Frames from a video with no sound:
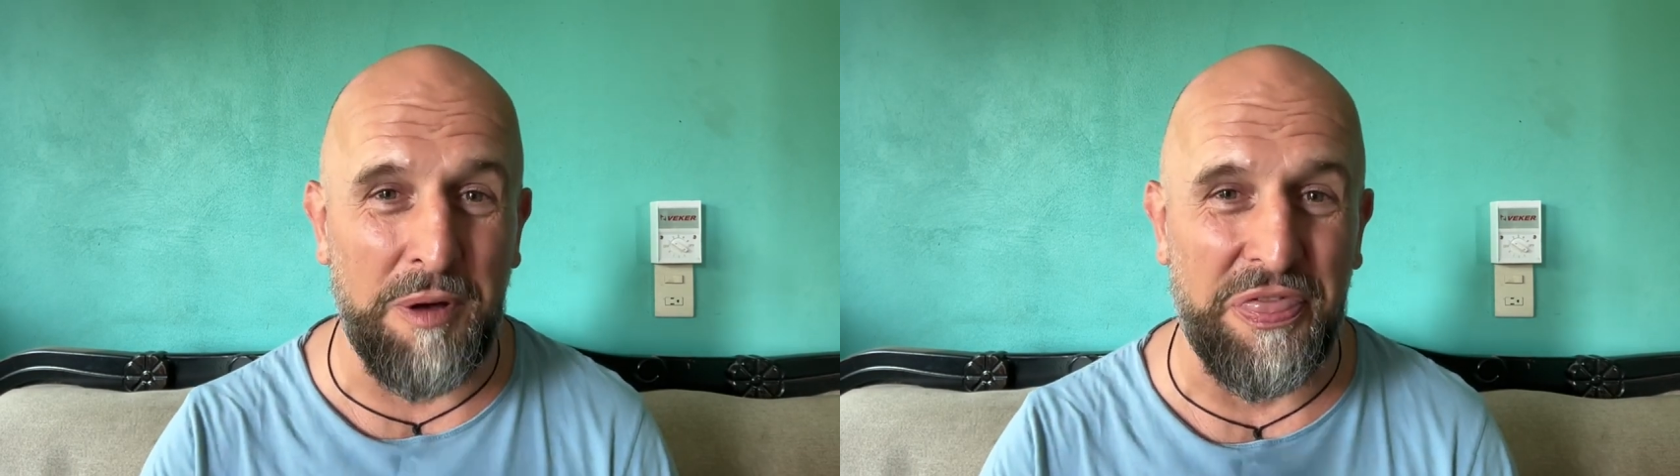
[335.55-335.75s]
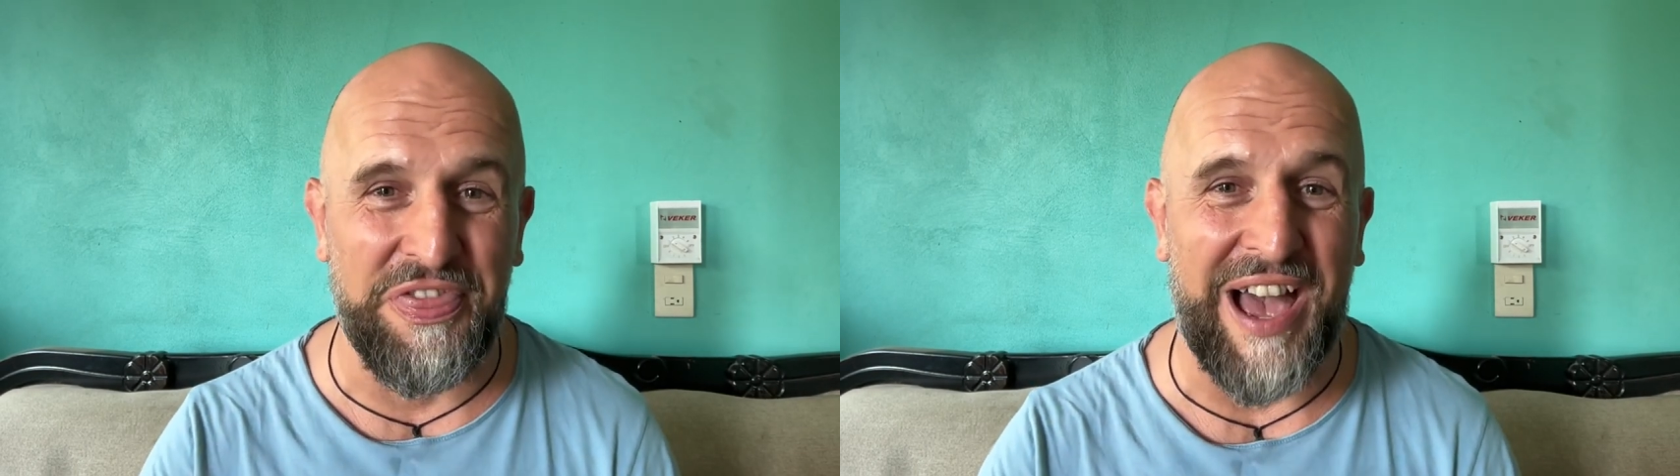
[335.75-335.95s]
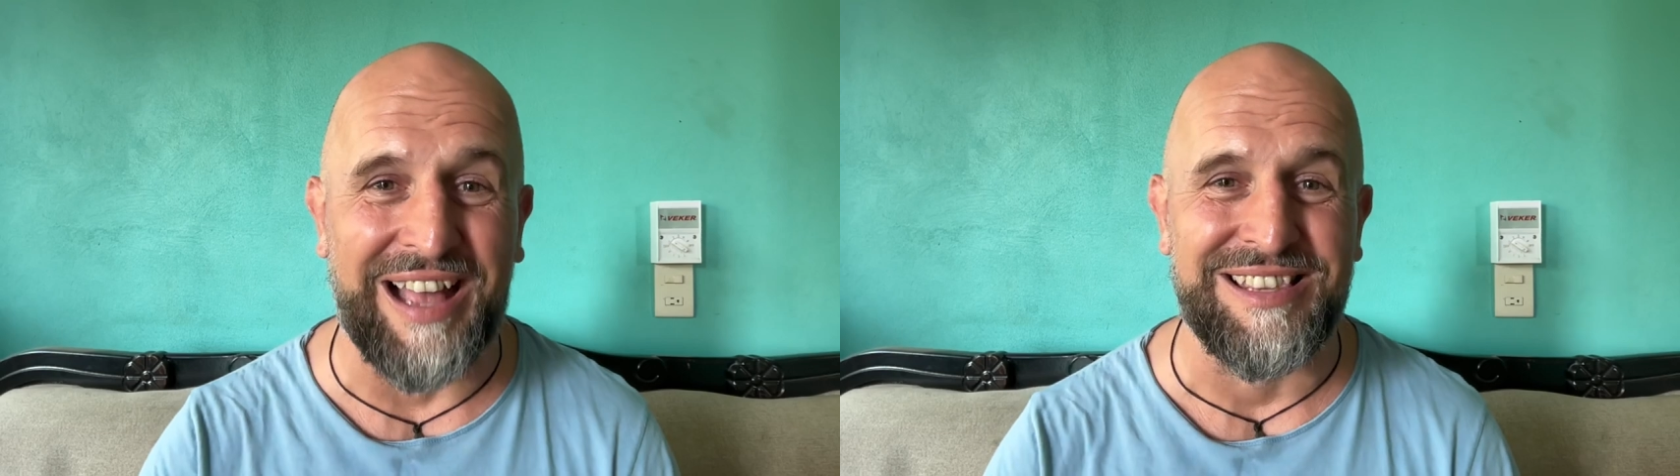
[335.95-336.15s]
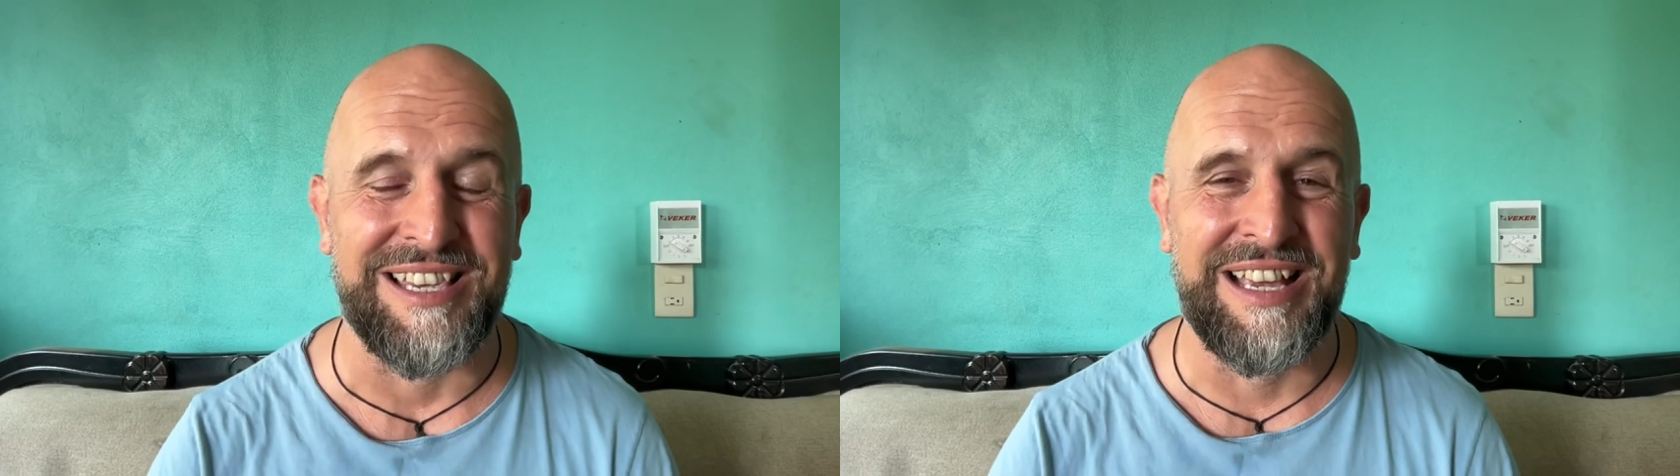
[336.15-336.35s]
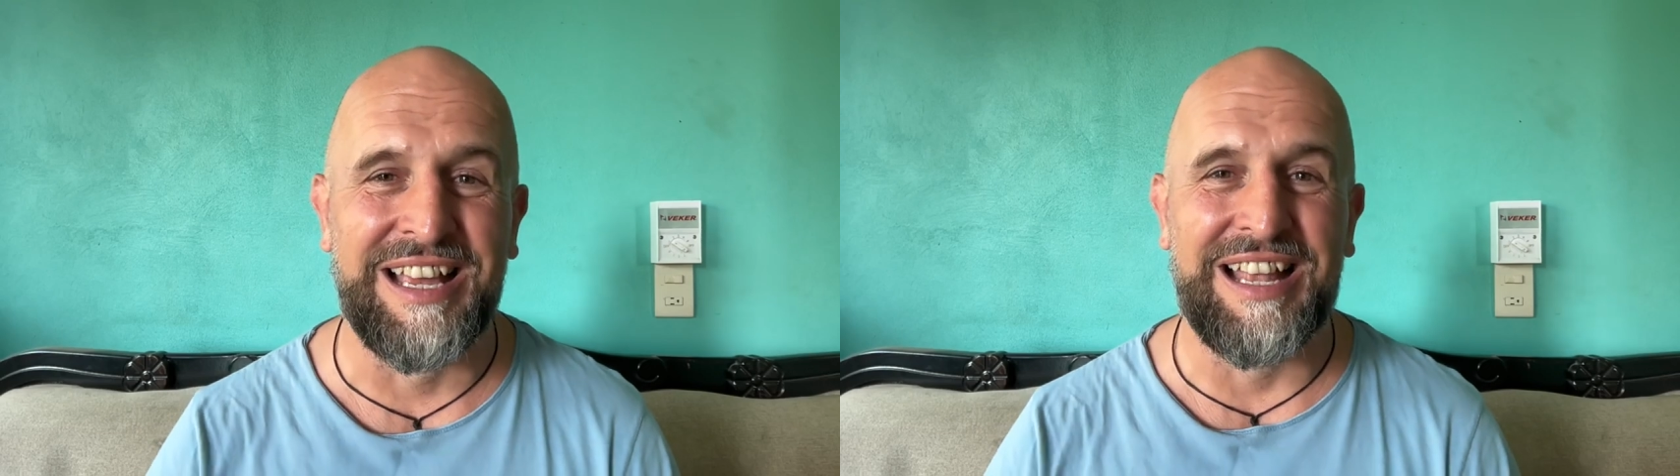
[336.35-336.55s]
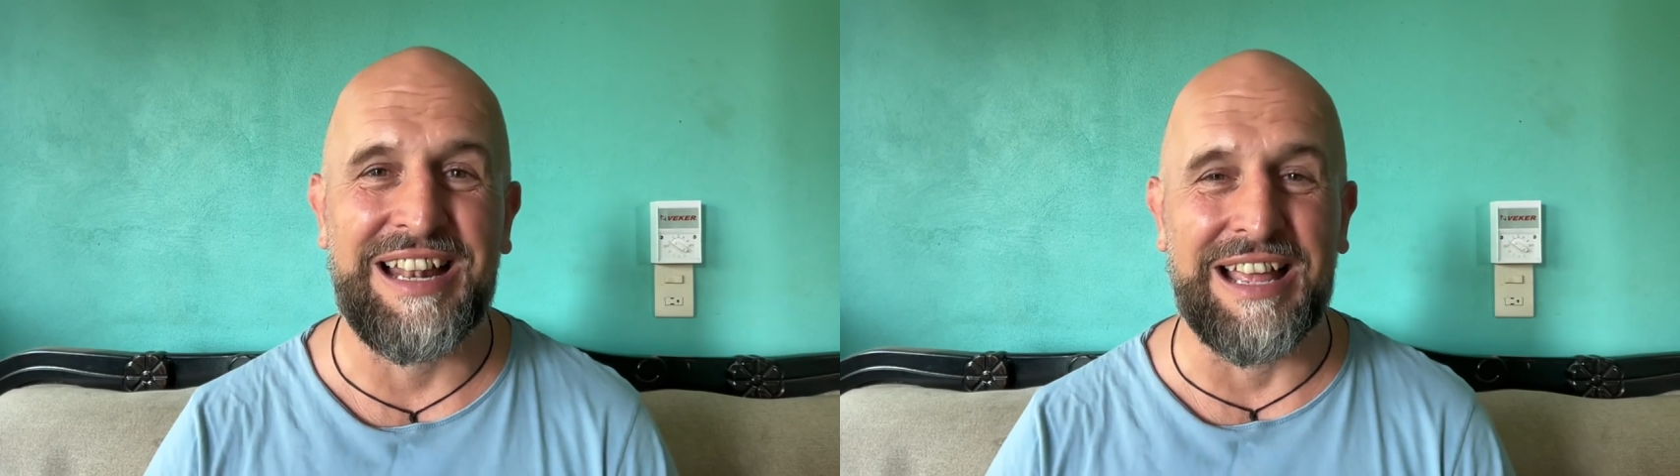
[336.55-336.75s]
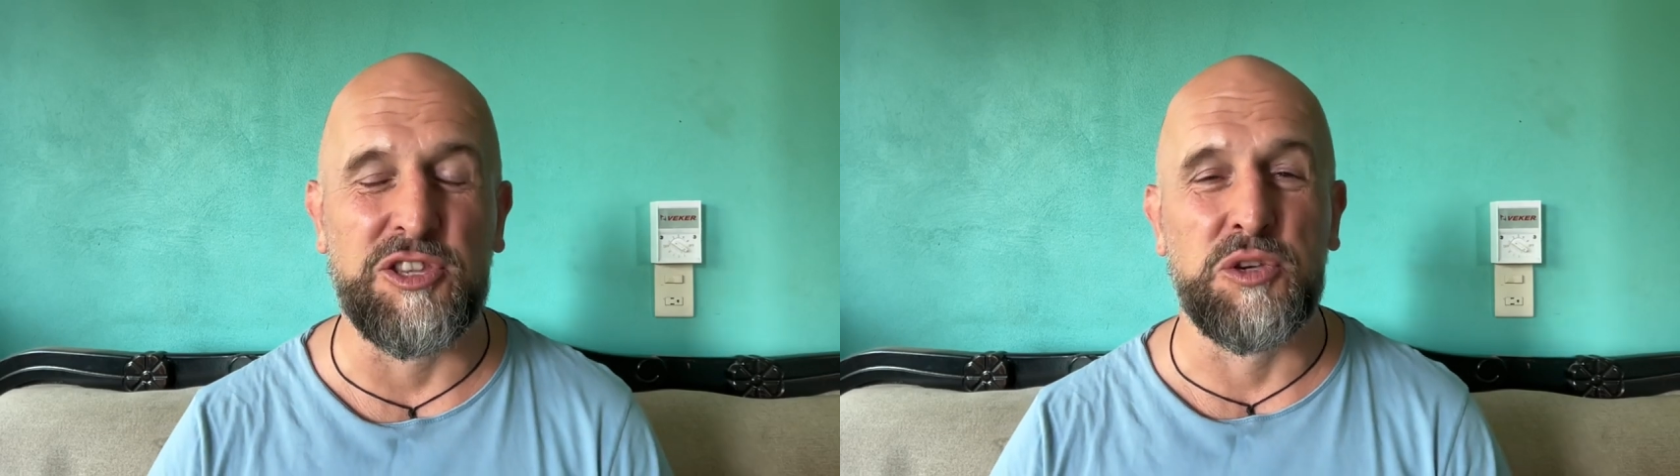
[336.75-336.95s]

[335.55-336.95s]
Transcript: But that led